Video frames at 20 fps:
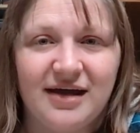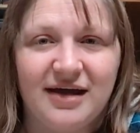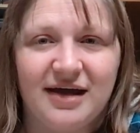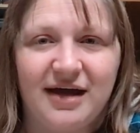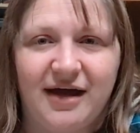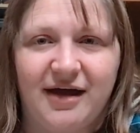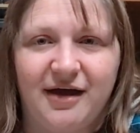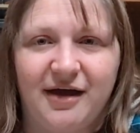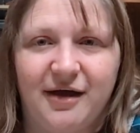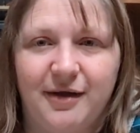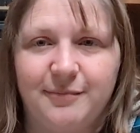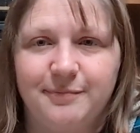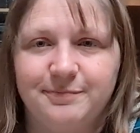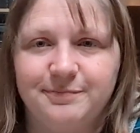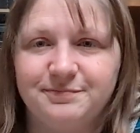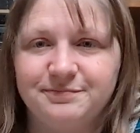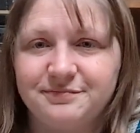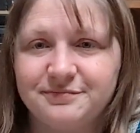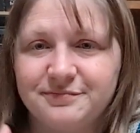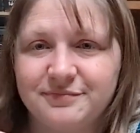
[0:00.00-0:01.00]

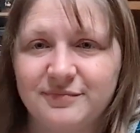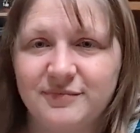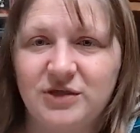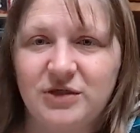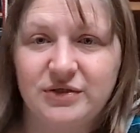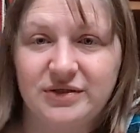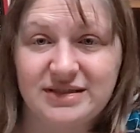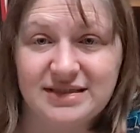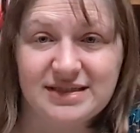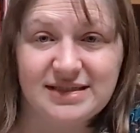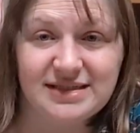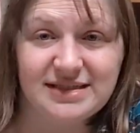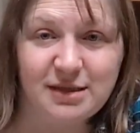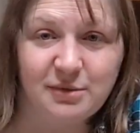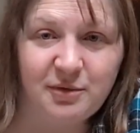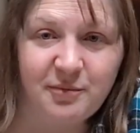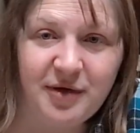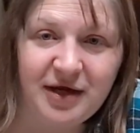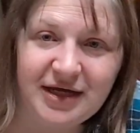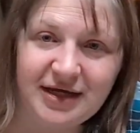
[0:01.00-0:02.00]
You can see
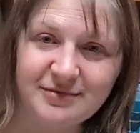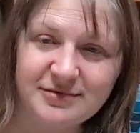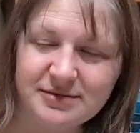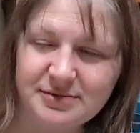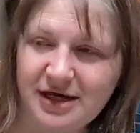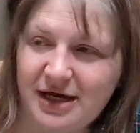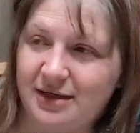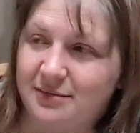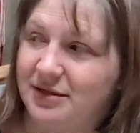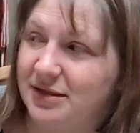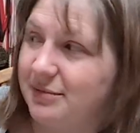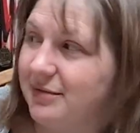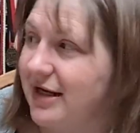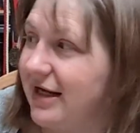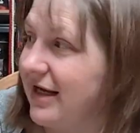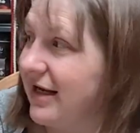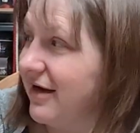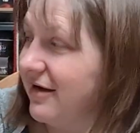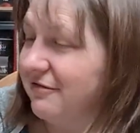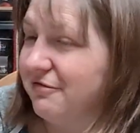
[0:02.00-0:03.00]
some of my games behind me, but
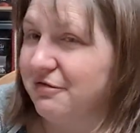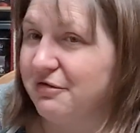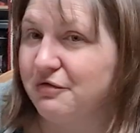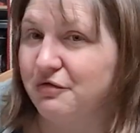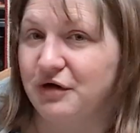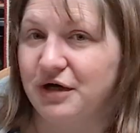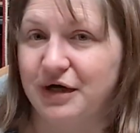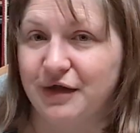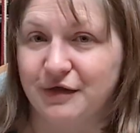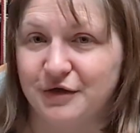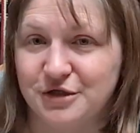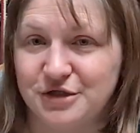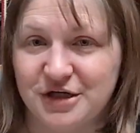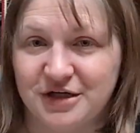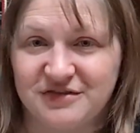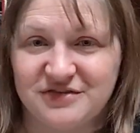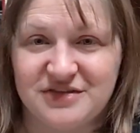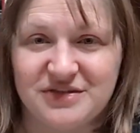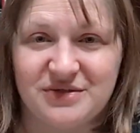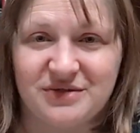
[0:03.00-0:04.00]
I have 3 other
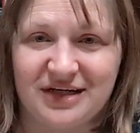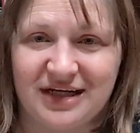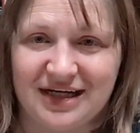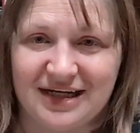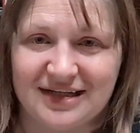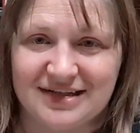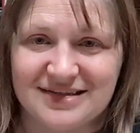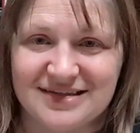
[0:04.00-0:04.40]
shelves you can't